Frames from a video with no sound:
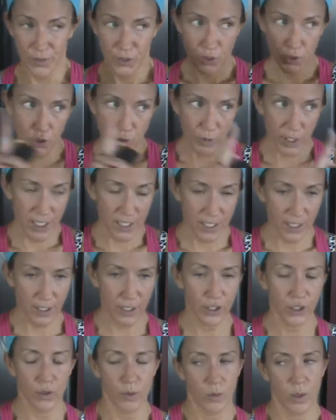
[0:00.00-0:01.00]
Told you what I did
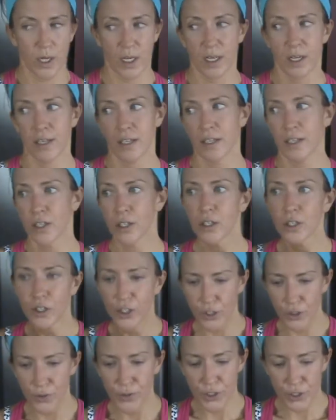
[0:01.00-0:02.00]
Q1.
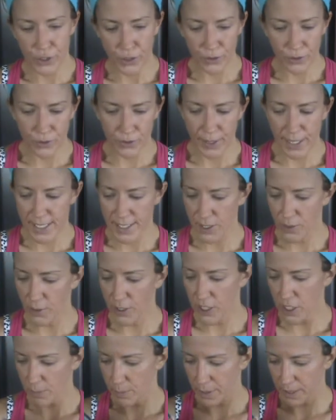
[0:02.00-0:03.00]
Q2 is
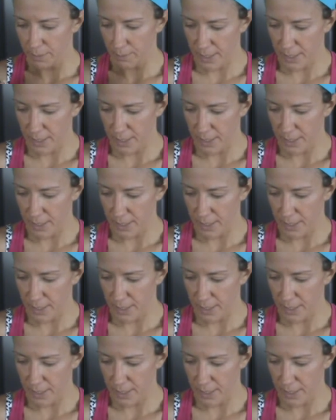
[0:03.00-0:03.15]
going to be